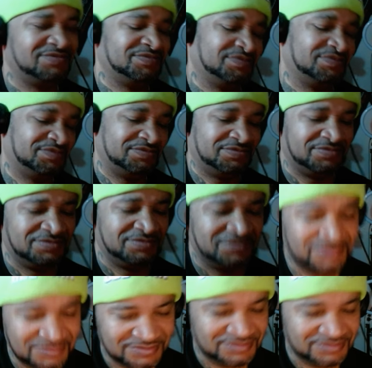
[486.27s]

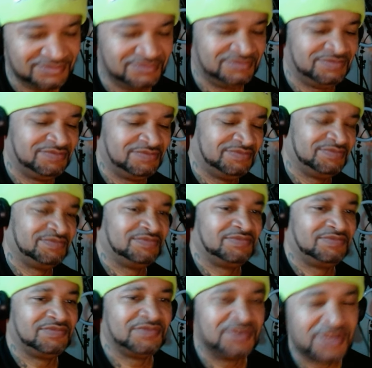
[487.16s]
face.
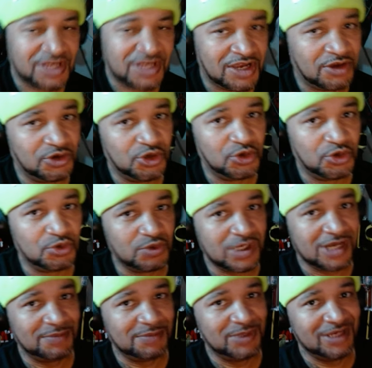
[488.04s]
Y'all know who
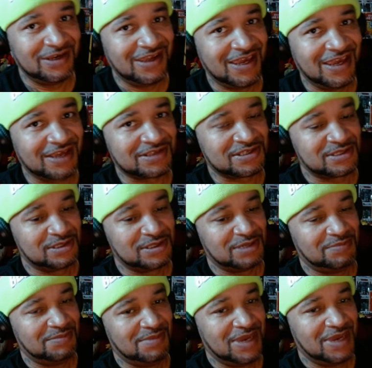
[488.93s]
coming next, the
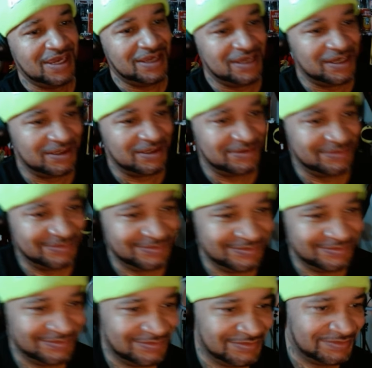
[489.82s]
man.
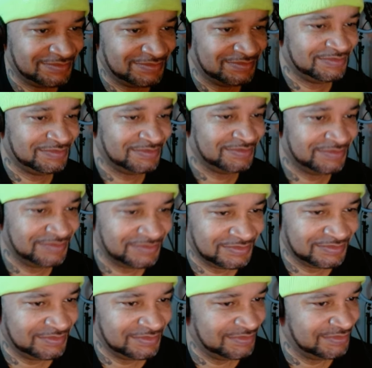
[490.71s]

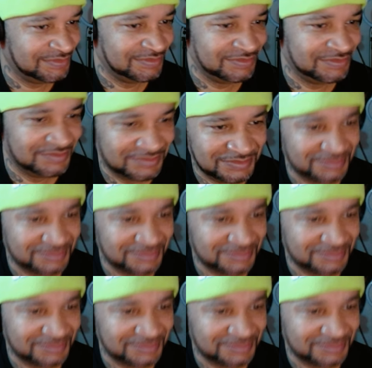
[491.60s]
I